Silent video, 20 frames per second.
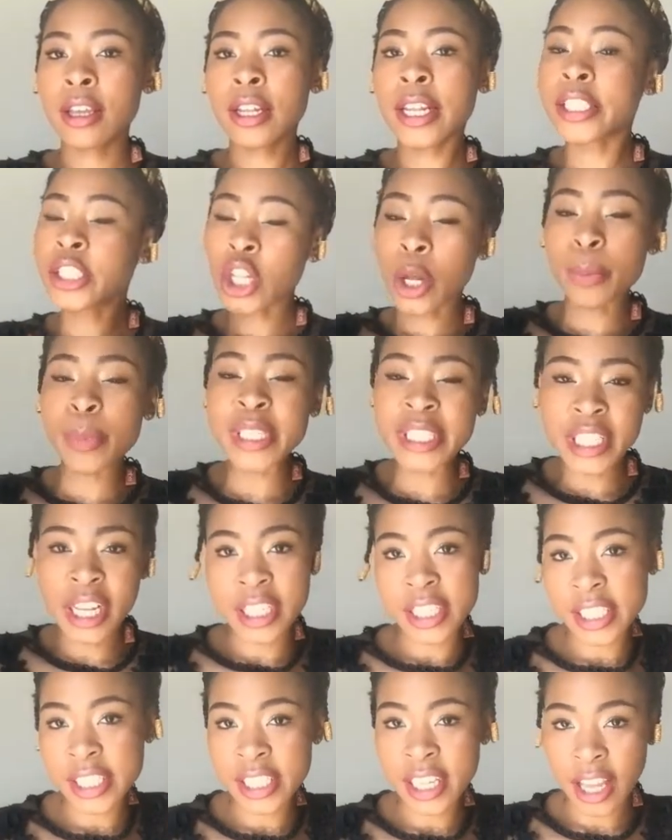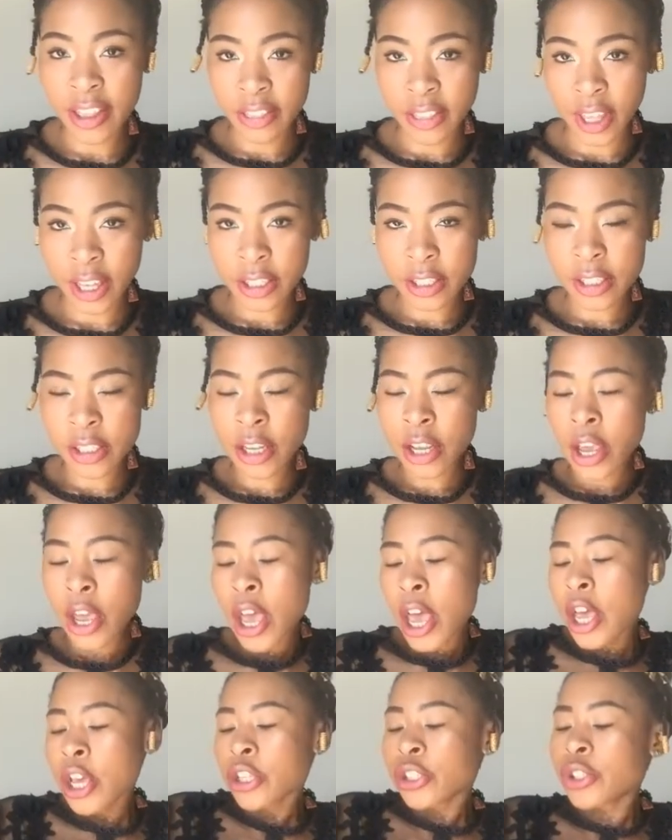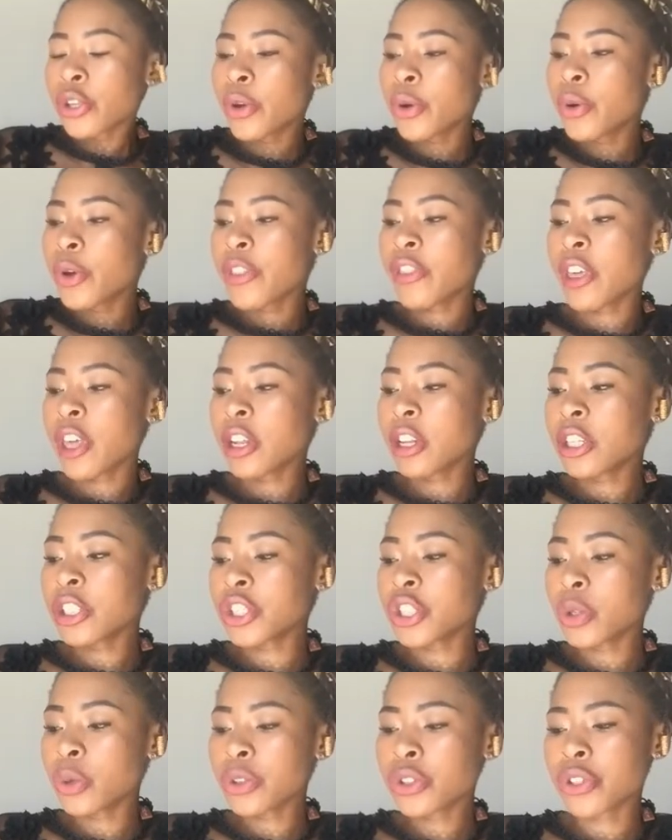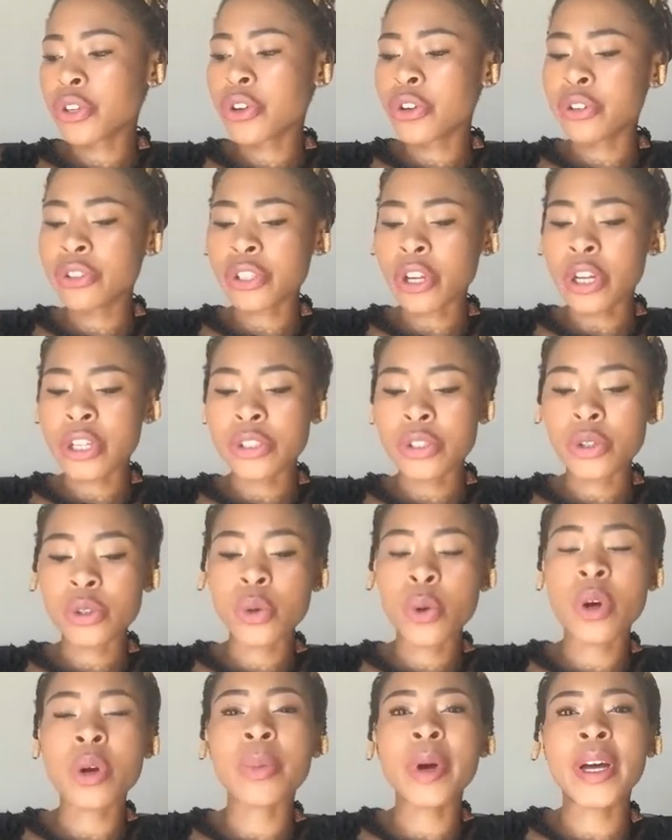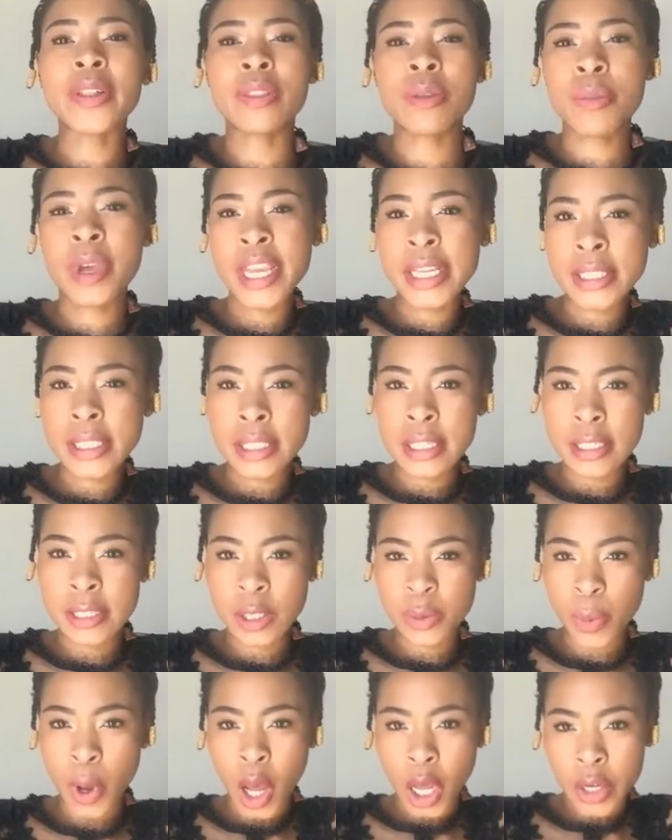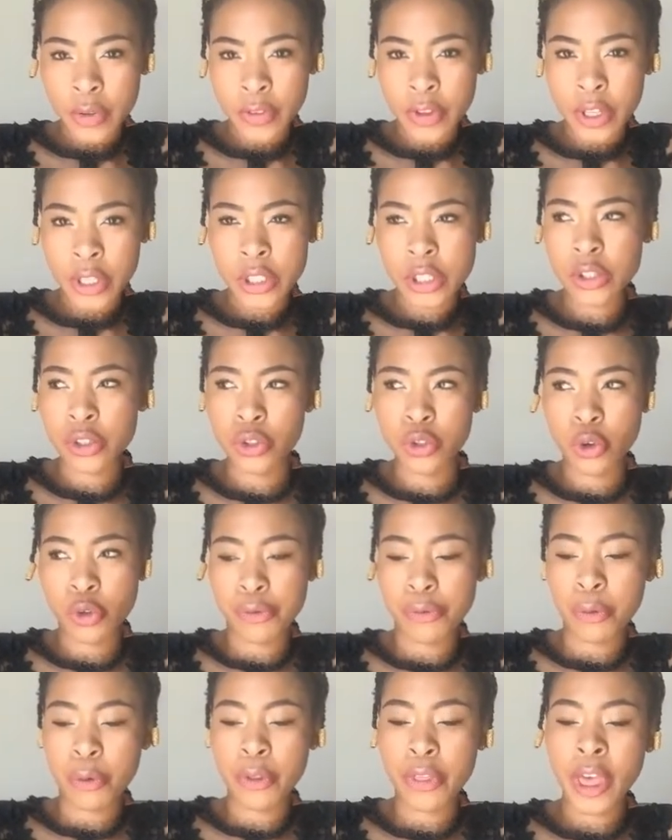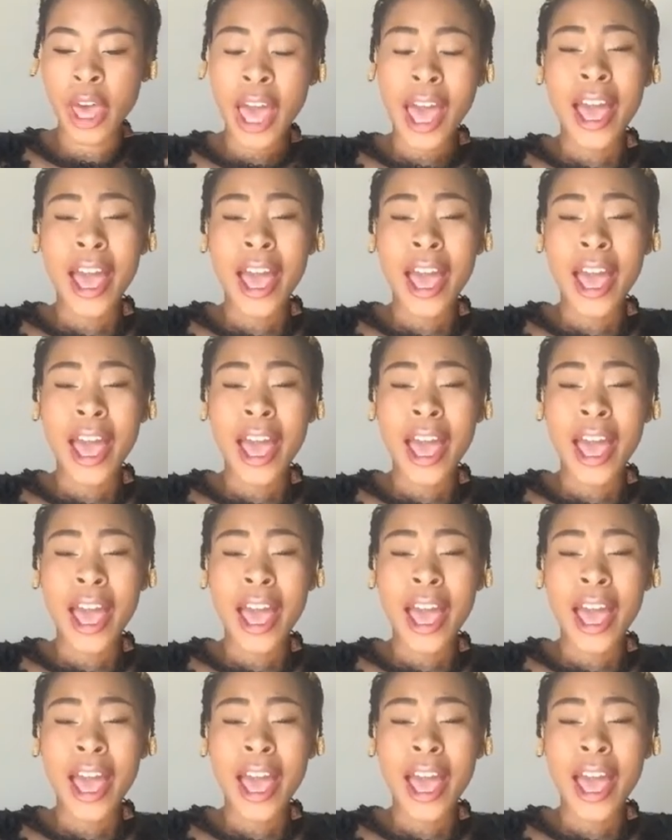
Let's not misunderstand that. So then she also goes on to talk about the maintenance part of it and so forth.